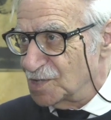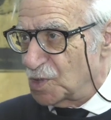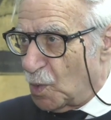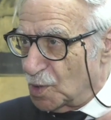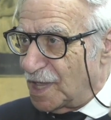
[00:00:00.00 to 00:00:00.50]

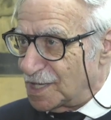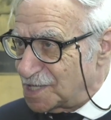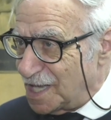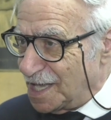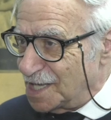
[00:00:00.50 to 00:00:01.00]
So what they're
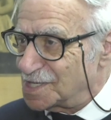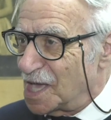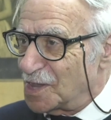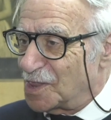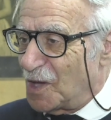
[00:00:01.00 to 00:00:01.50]
saying is
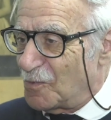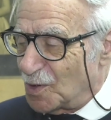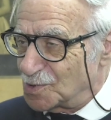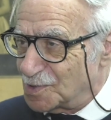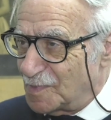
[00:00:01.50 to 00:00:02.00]
they
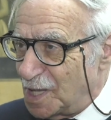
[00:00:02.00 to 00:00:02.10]
want to